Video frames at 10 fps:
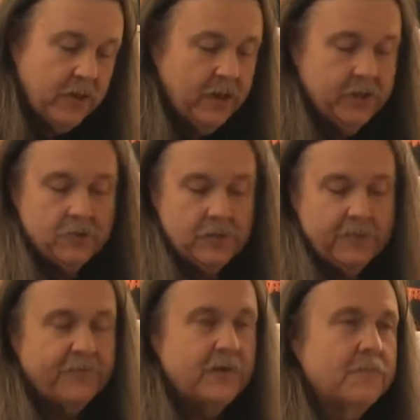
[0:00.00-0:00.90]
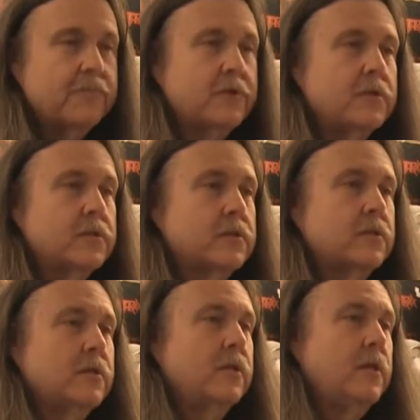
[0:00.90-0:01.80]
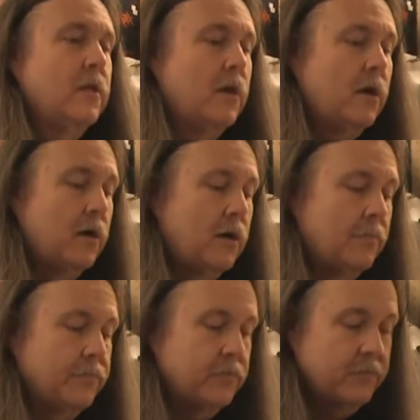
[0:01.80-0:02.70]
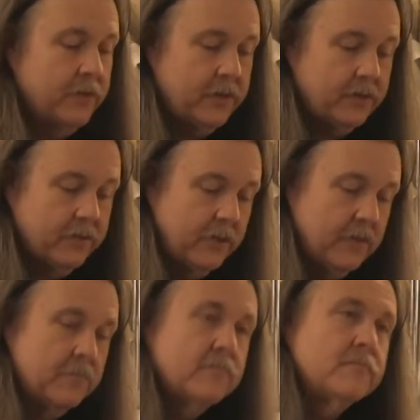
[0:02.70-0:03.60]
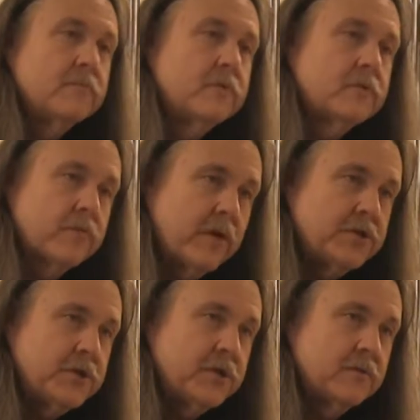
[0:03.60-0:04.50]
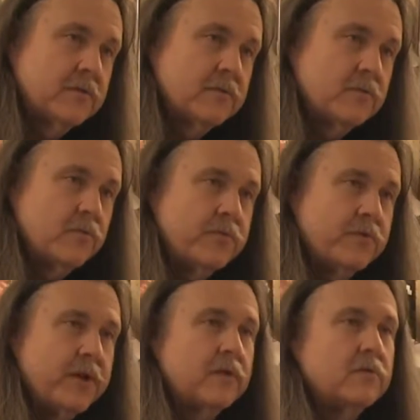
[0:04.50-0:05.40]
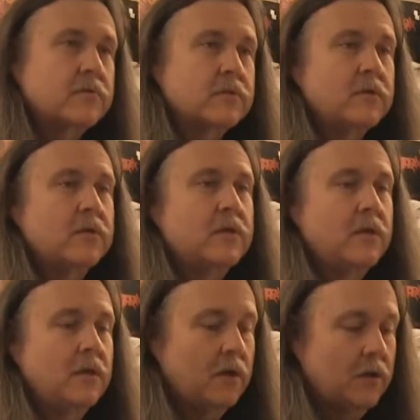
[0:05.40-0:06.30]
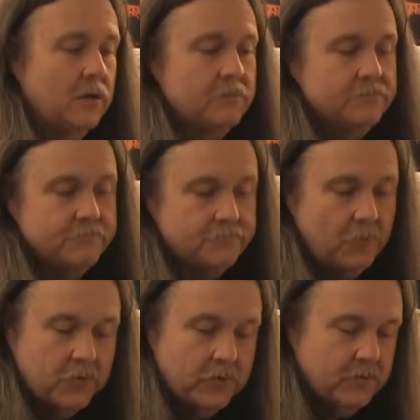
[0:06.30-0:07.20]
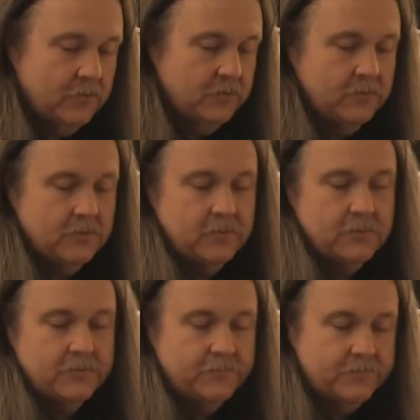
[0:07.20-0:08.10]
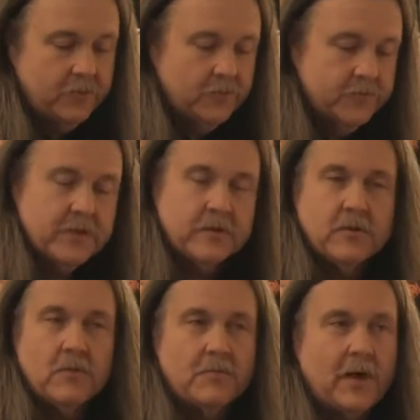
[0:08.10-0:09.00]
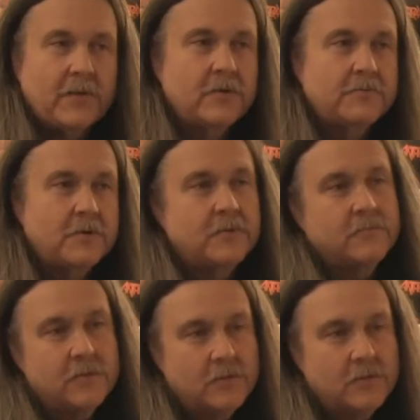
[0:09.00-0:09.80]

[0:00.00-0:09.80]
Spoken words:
And you'll leave fingerprints. You may end up scratching with your nails. Most little digs don't bother, but